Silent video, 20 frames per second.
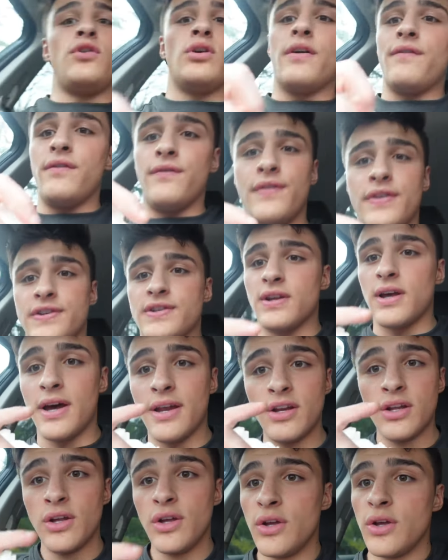you have
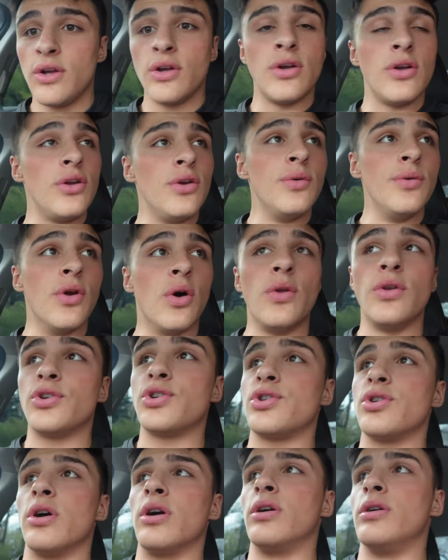Invisalign, you know the
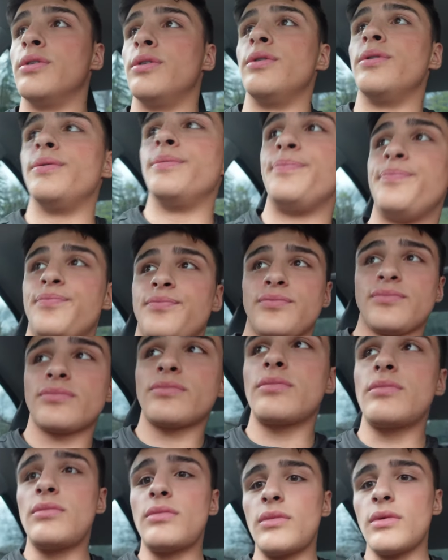struggle, dude.
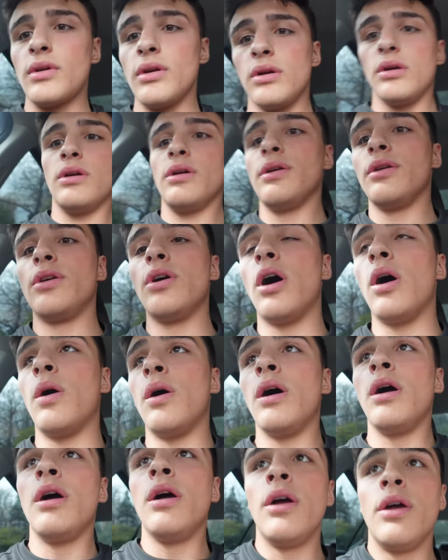Yo, where Yo,
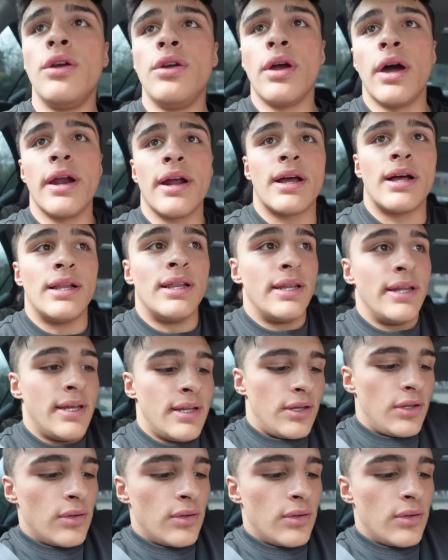am I? You gotta clean.